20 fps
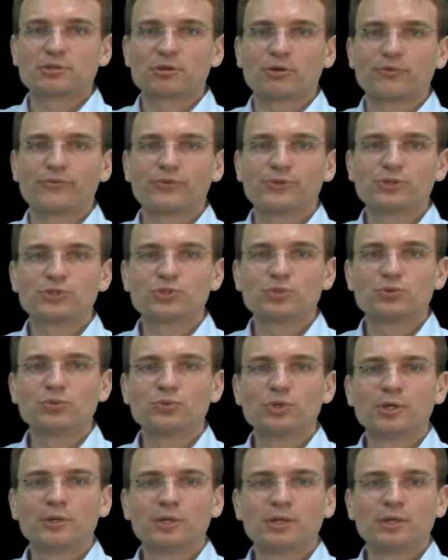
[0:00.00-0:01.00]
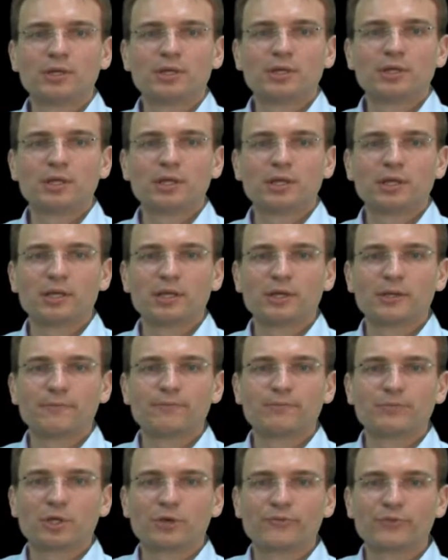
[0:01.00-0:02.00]
of the two
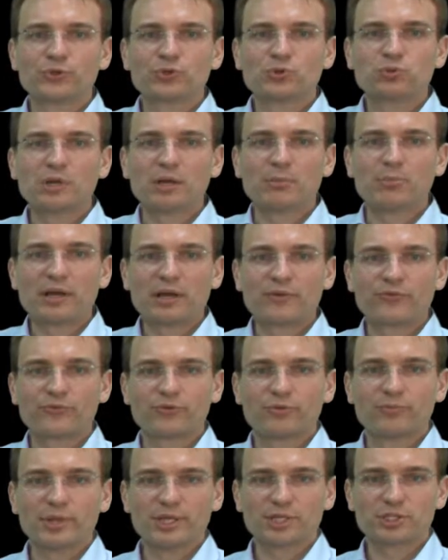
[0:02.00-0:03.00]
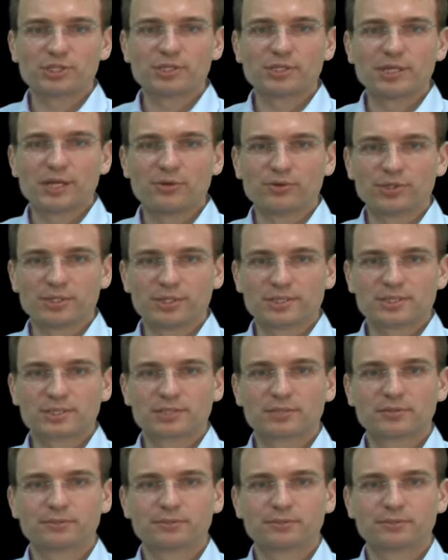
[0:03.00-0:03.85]
above mentioned areas.